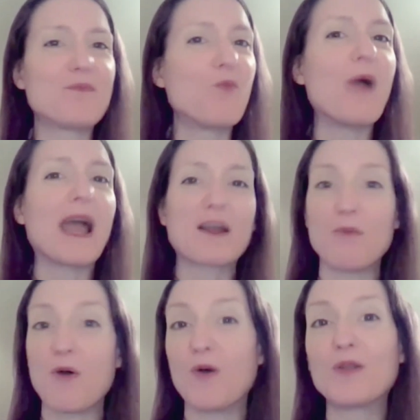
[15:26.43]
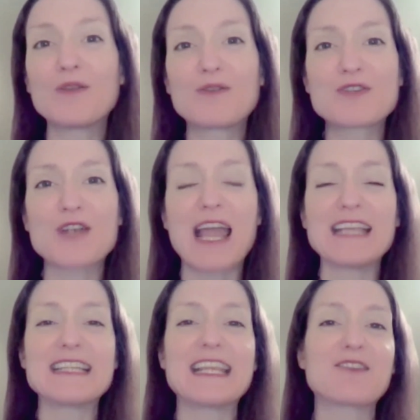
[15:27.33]
whack-a-mole, trying
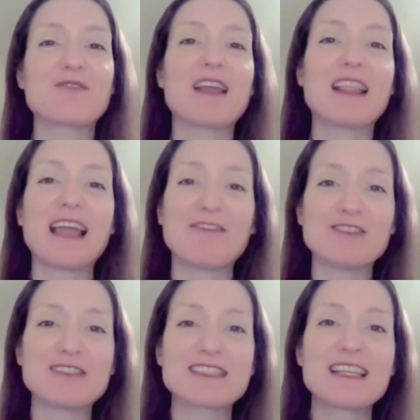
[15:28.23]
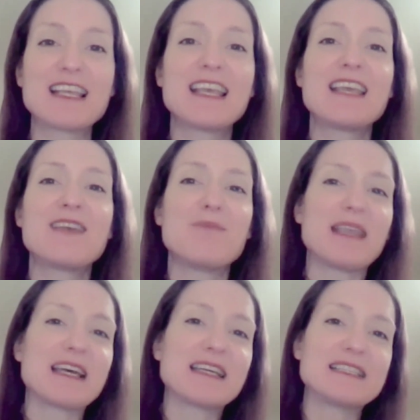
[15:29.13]
to get the right levels,
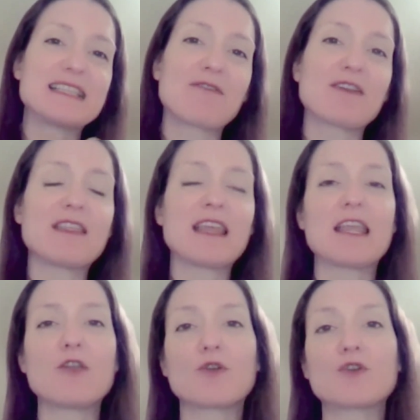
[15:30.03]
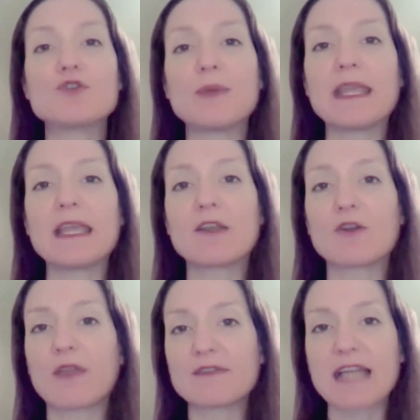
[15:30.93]
because everything you're doing in your
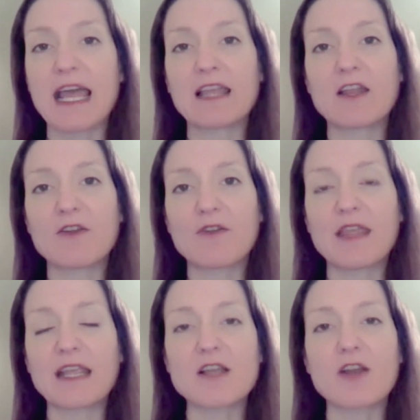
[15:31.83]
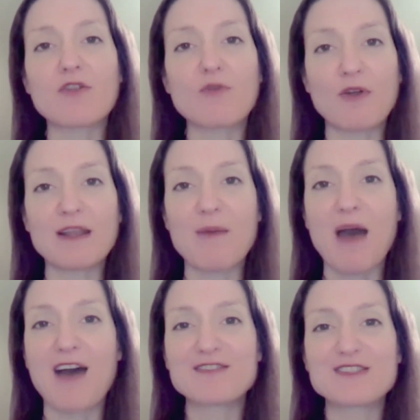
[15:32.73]
lifestyle and other things are throwing them off.